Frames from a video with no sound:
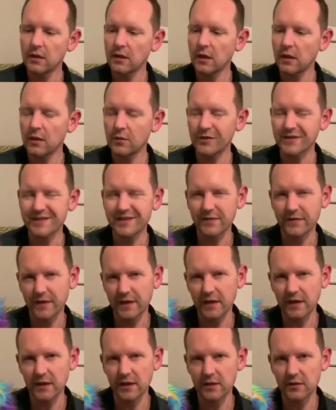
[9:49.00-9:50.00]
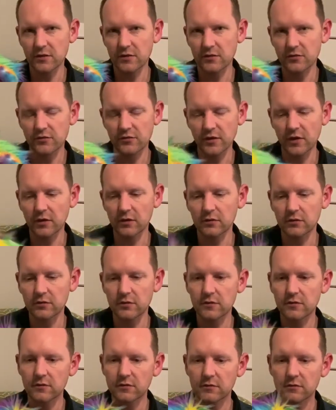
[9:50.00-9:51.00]
uh, which I think is
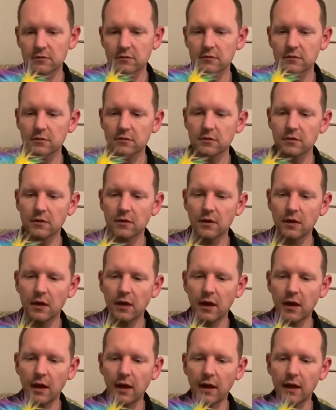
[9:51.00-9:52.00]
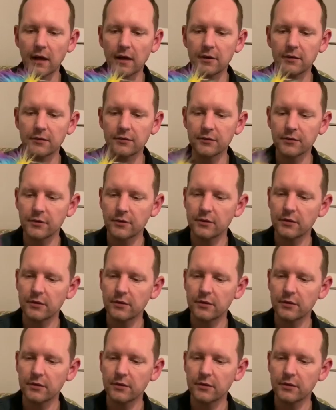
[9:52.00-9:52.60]
Trolls. And